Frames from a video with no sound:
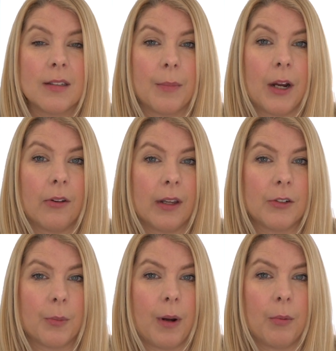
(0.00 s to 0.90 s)
Some
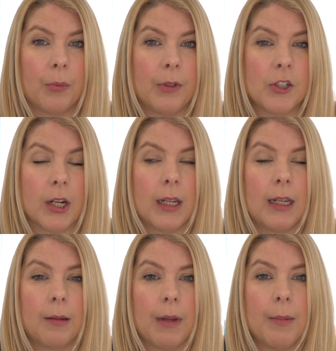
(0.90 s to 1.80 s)
airlines are probably
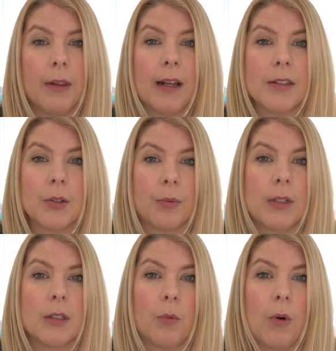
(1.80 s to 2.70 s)
checking and maybe that's the
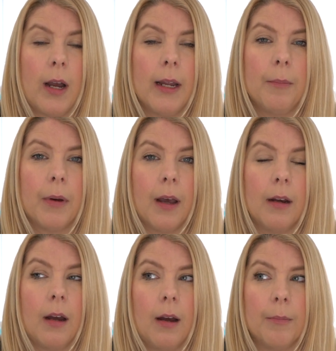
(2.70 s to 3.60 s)
reason why,
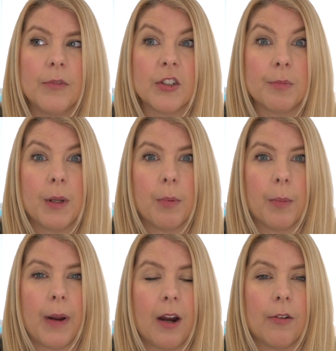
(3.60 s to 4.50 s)
but just be
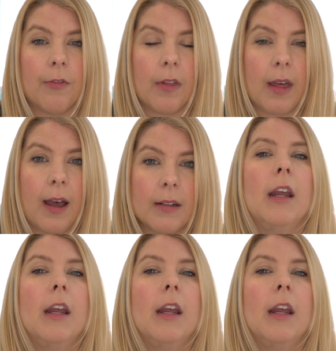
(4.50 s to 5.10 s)
prepared for that.